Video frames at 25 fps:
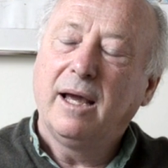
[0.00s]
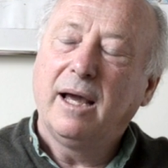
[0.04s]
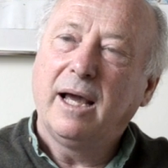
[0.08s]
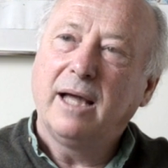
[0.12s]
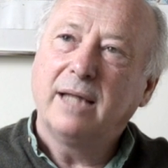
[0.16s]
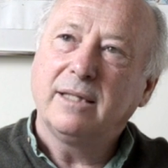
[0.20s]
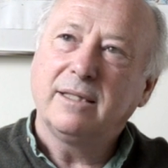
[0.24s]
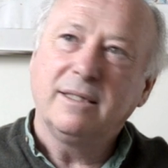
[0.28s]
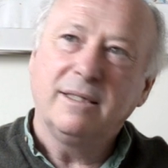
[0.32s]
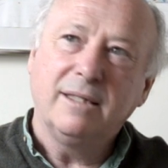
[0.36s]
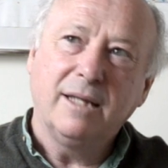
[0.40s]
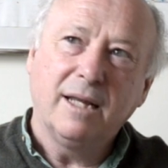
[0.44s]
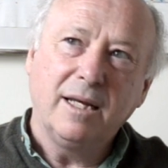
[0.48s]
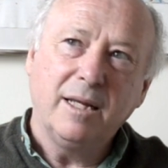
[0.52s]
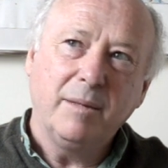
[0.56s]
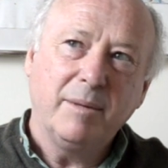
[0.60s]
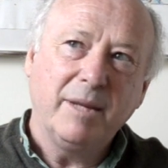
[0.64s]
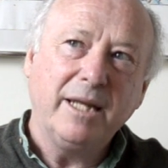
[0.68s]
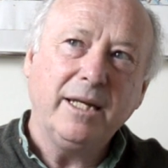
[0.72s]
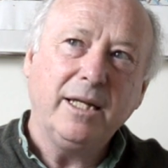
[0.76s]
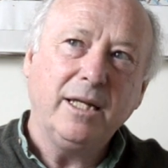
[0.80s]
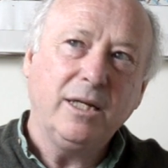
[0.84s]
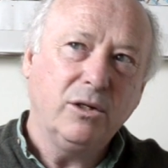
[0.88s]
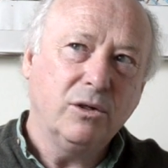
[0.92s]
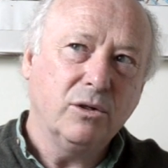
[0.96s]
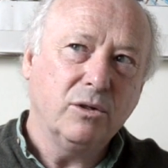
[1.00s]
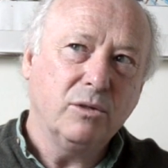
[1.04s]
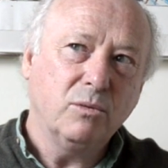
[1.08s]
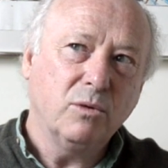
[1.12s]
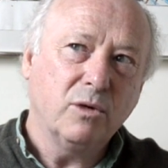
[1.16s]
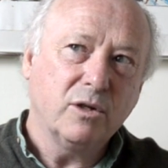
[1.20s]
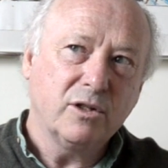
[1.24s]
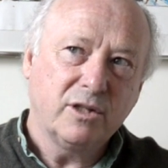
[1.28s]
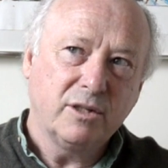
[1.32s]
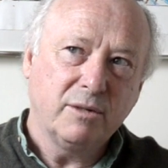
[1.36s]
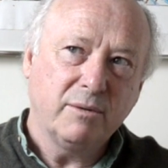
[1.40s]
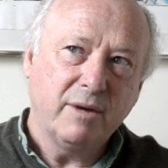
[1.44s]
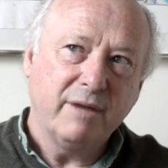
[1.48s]
hasn't done him any good
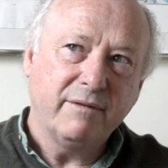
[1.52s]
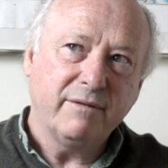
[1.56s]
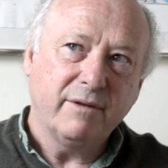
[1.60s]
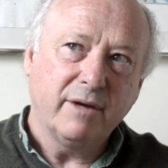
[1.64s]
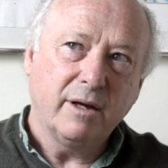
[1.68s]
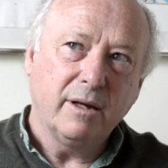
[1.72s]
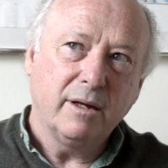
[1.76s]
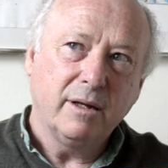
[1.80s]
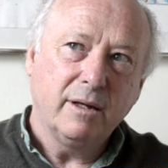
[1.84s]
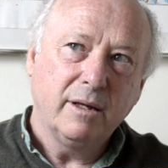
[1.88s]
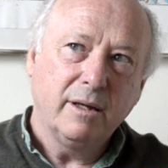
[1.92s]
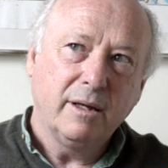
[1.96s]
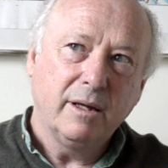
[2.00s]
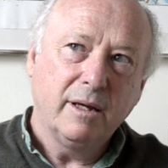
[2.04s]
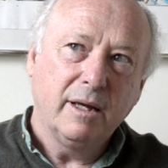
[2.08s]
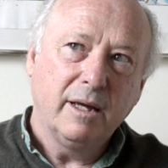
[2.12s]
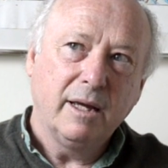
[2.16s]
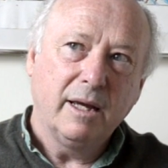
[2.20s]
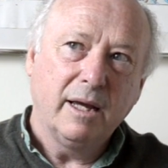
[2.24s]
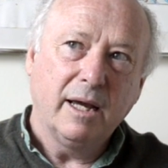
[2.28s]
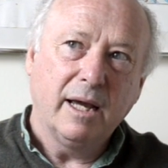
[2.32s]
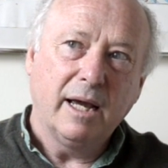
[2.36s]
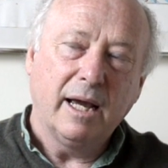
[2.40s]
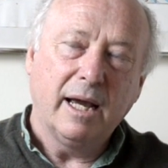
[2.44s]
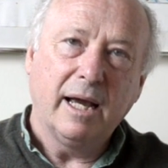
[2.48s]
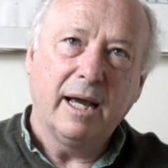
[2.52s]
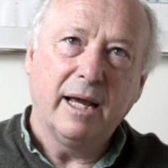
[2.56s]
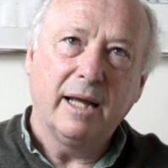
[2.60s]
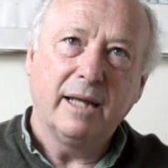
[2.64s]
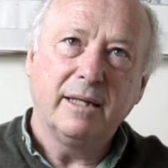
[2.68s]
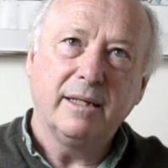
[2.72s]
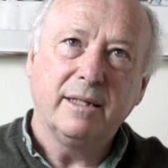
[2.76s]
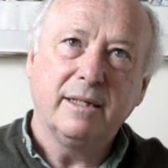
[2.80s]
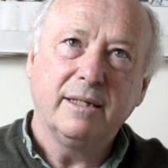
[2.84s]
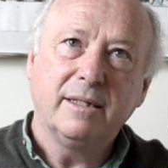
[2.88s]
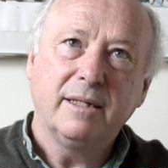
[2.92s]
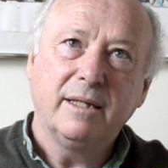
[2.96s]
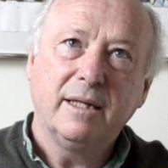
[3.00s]
whatsoever,
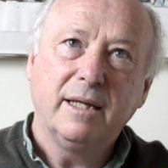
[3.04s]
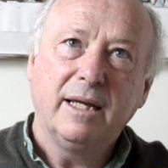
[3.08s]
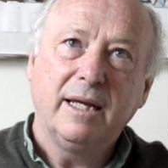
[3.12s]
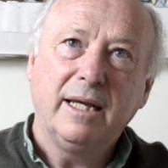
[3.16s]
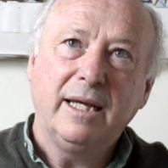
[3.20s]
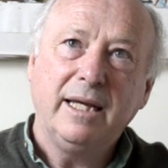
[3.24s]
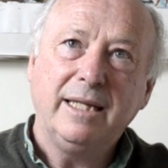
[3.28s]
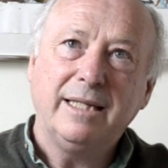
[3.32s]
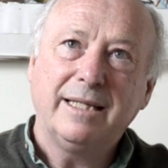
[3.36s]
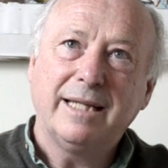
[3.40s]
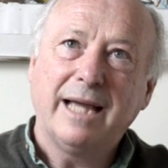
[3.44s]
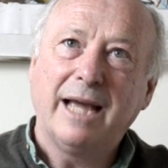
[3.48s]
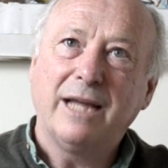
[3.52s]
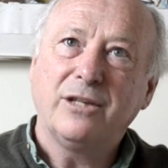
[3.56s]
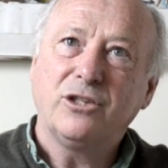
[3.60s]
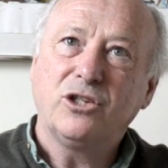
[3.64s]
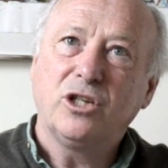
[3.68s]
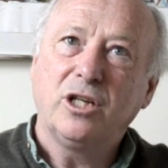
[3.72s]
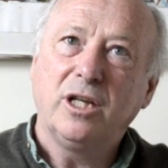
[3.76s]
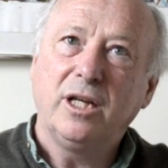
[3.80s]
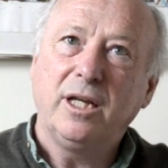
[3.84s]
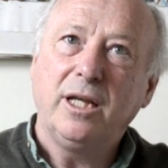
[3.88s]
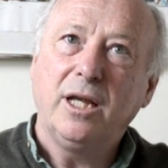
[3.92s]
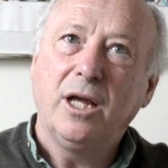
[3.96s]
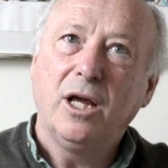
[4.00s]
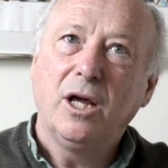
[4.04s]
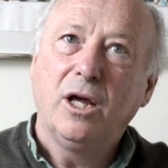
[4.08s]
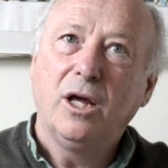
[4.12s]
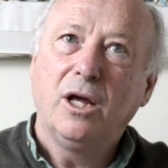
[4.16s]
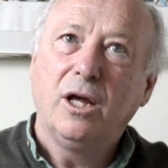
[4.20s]
and he's actually